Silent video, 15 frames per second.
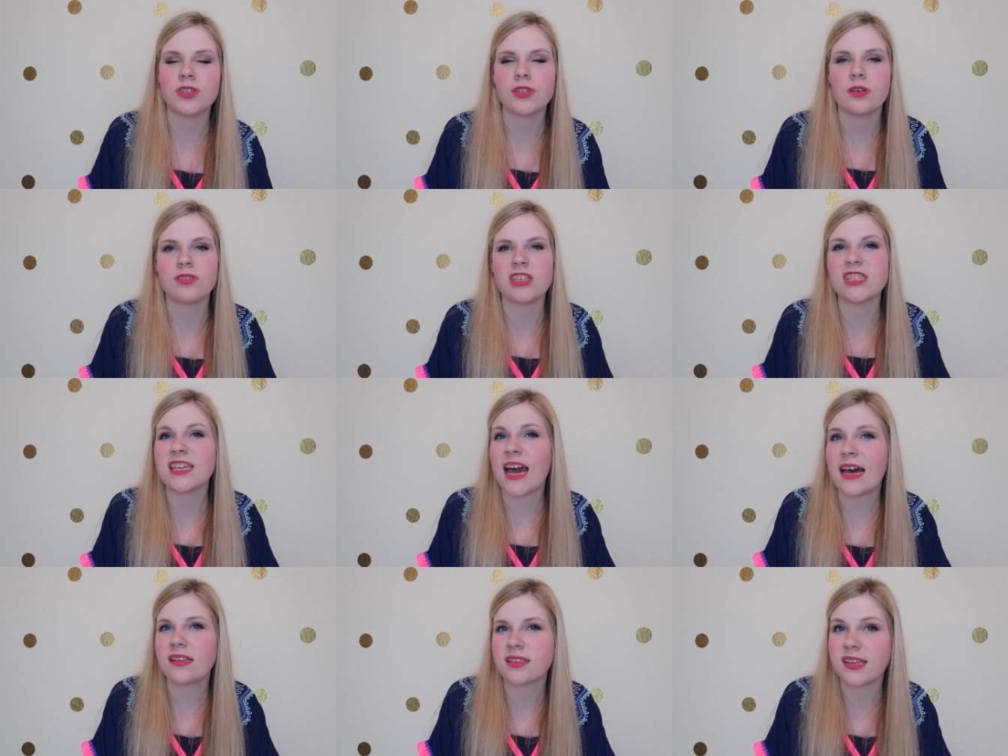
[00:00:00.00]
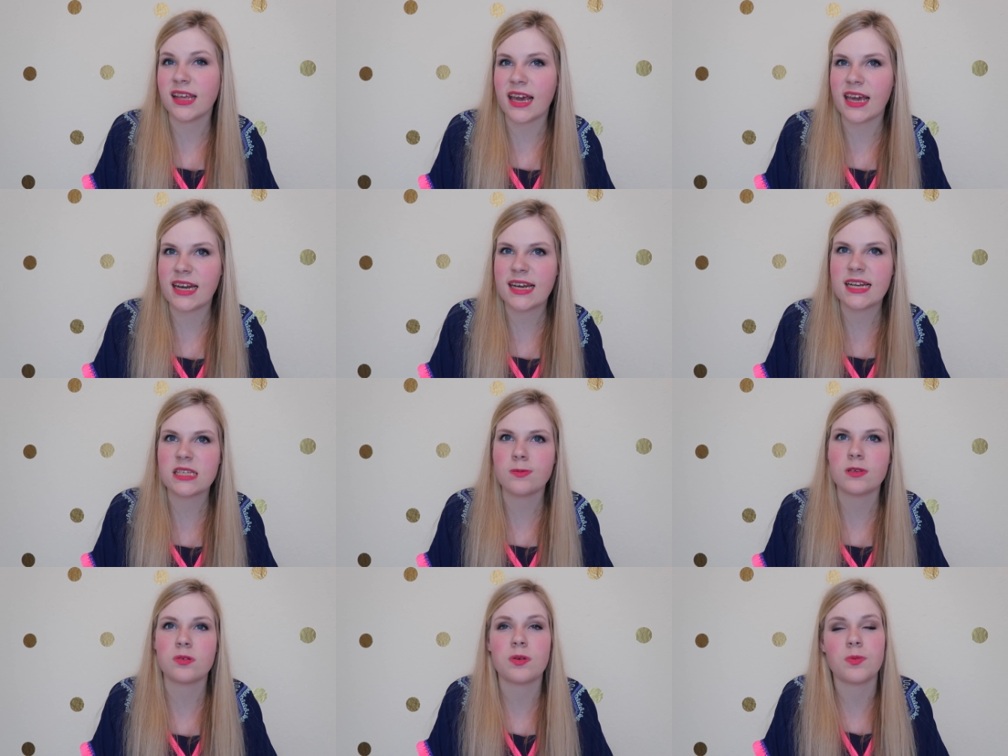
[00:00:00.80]
So since it has clay in it,
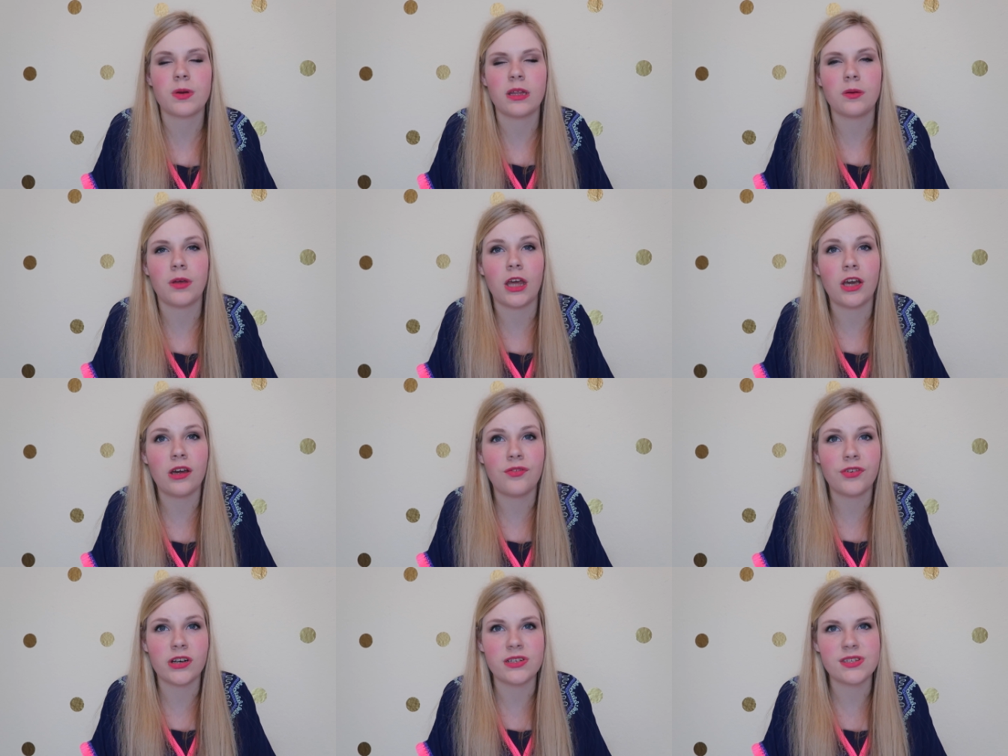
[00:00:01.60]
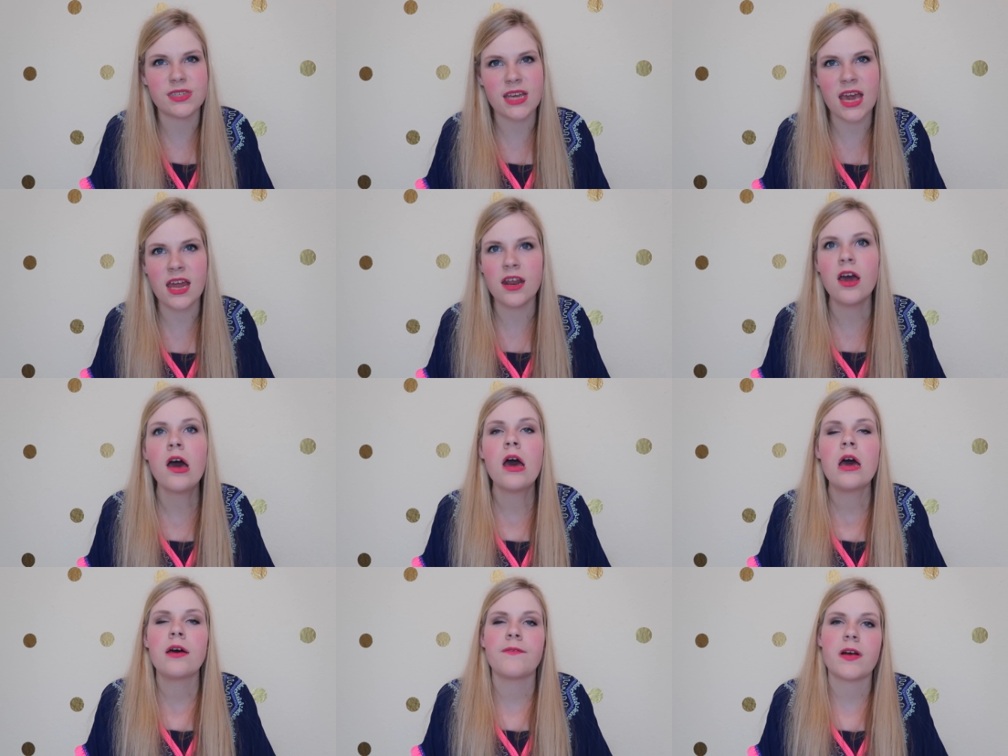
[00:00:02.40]
it's supposed to be really, really good for your skin
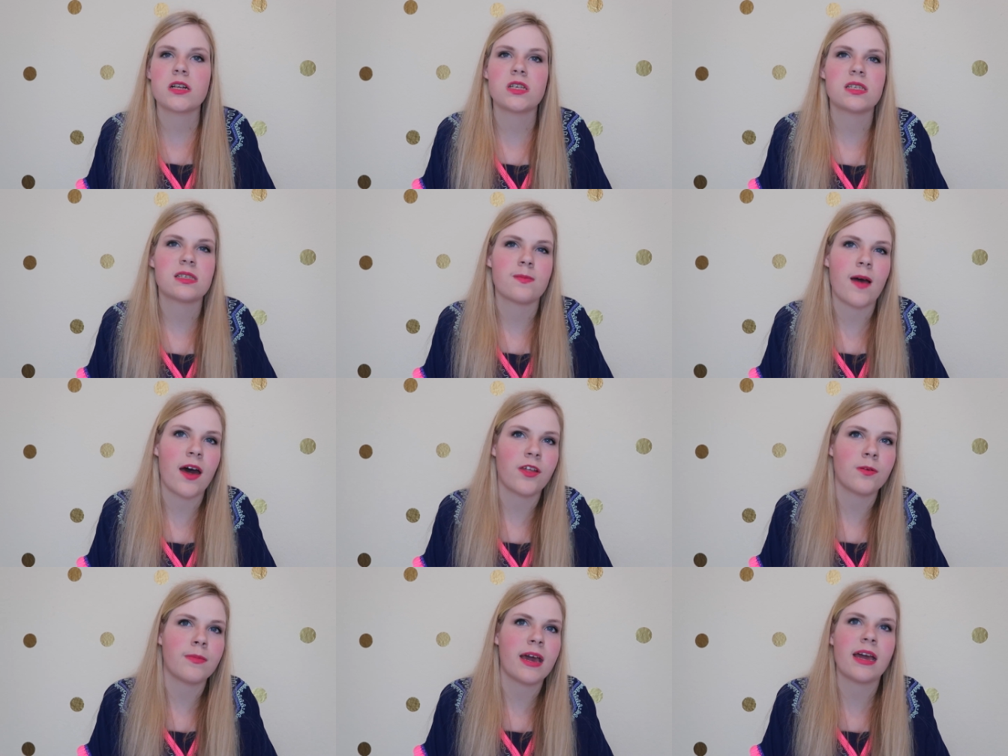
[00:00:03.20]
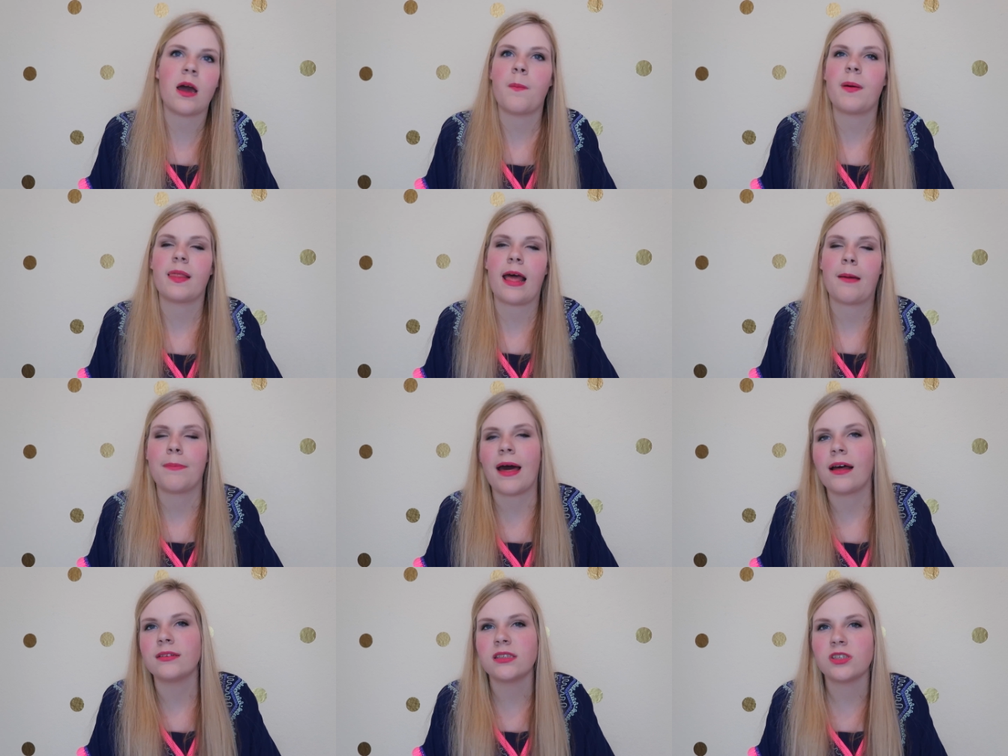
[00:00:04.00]
versus some other makeup. It like
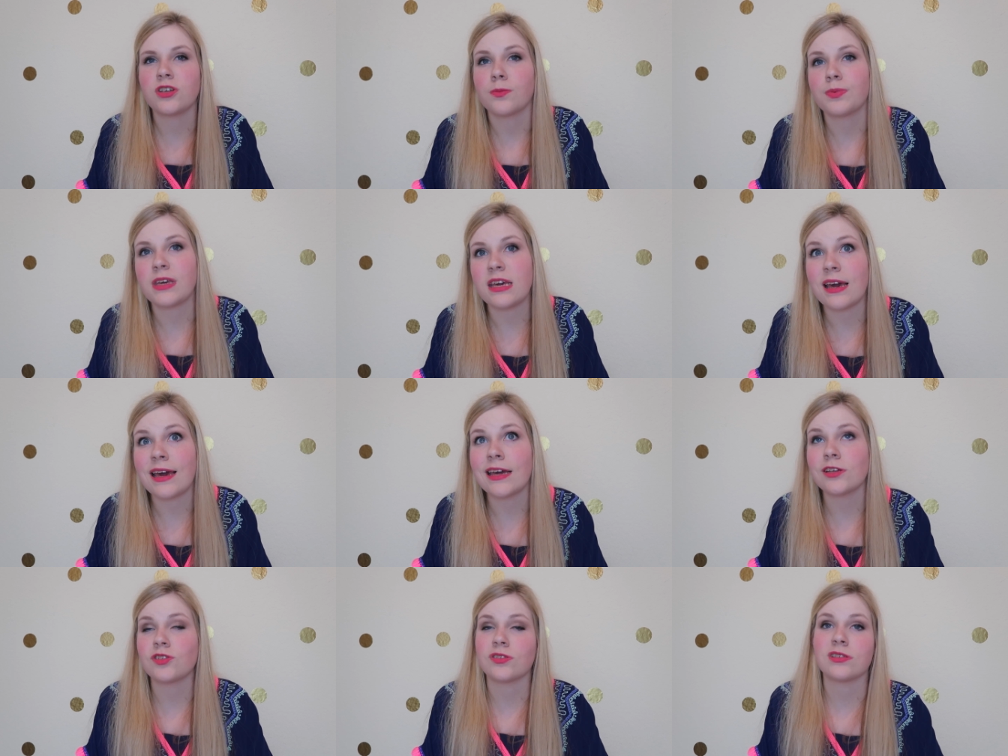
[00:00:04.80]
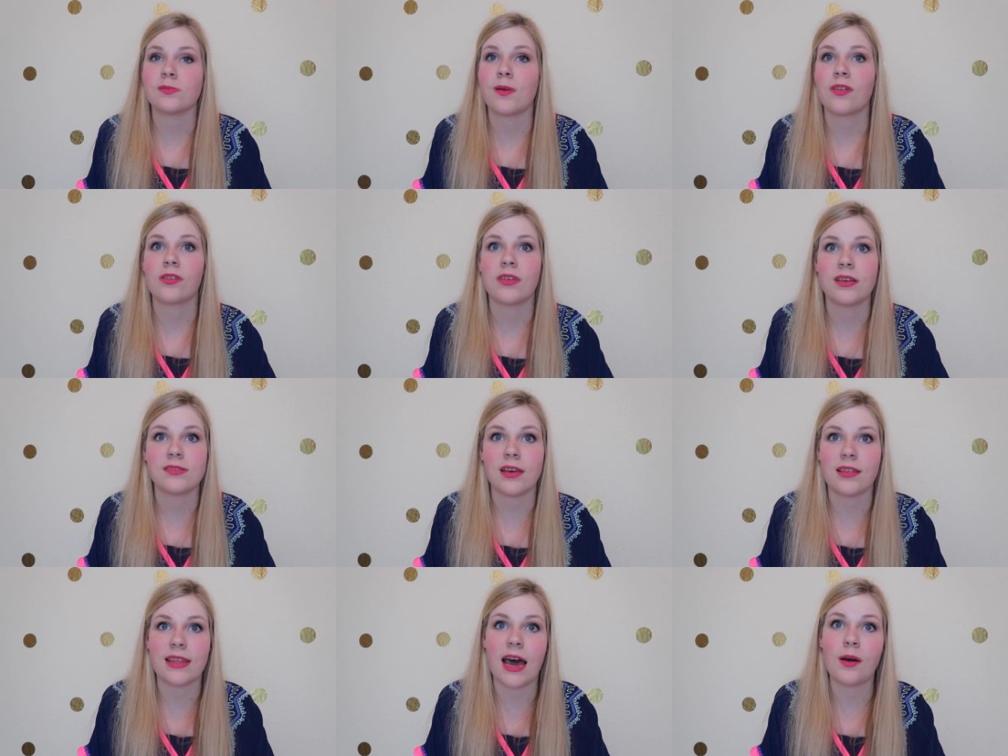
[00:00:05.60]
balances your pH and some other
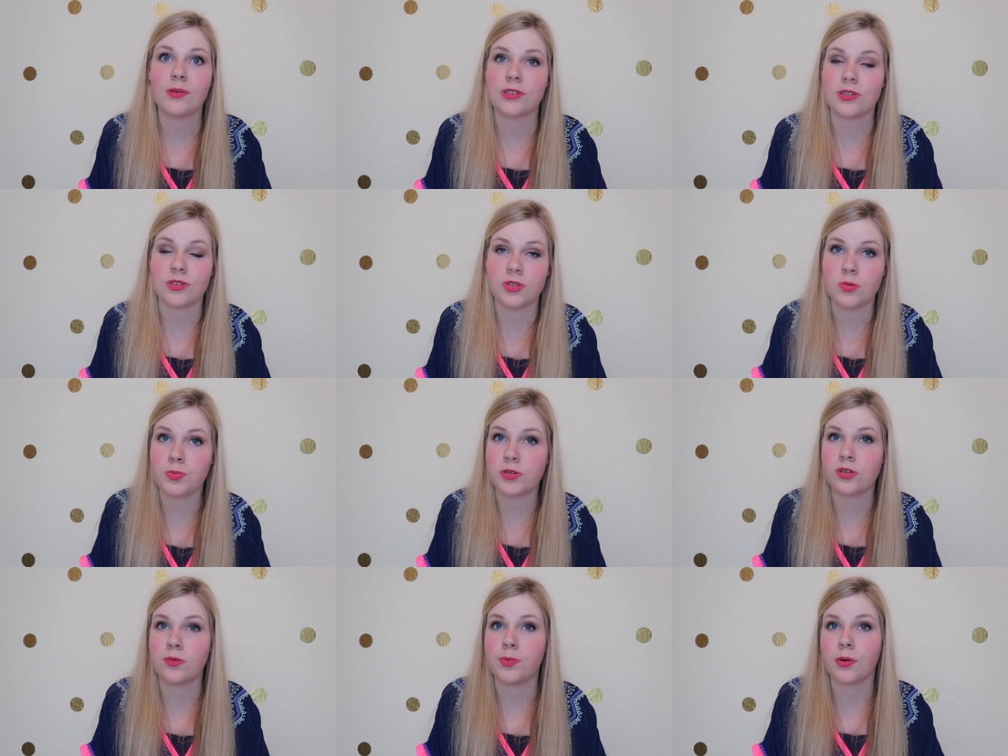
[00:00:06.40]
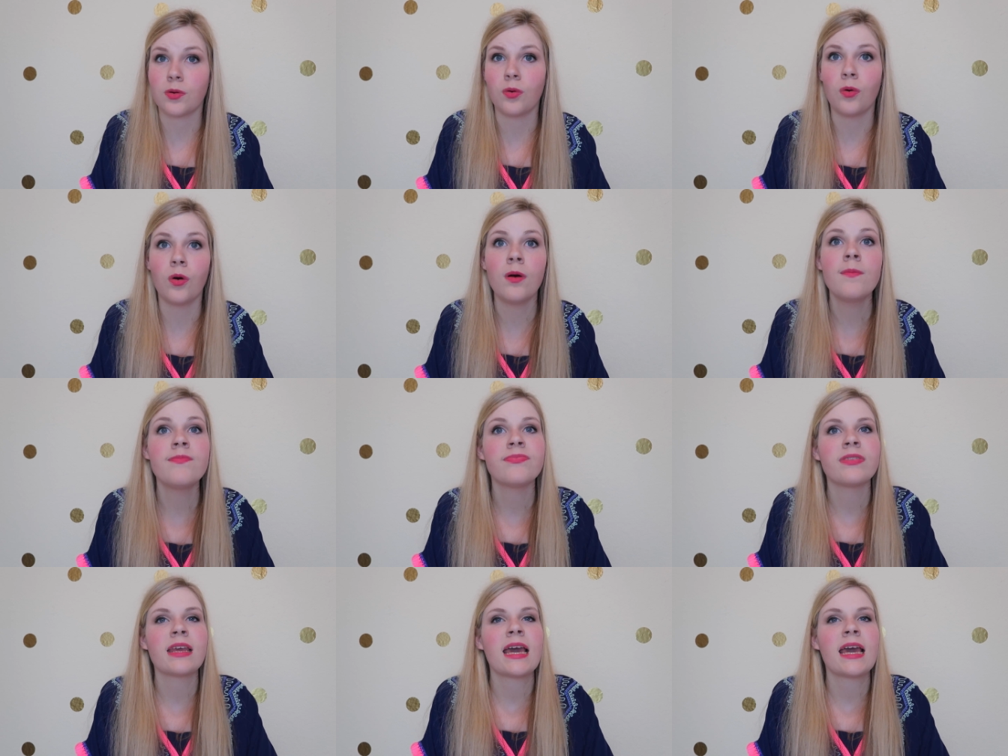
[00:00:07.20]
things like that, which is super, super cool.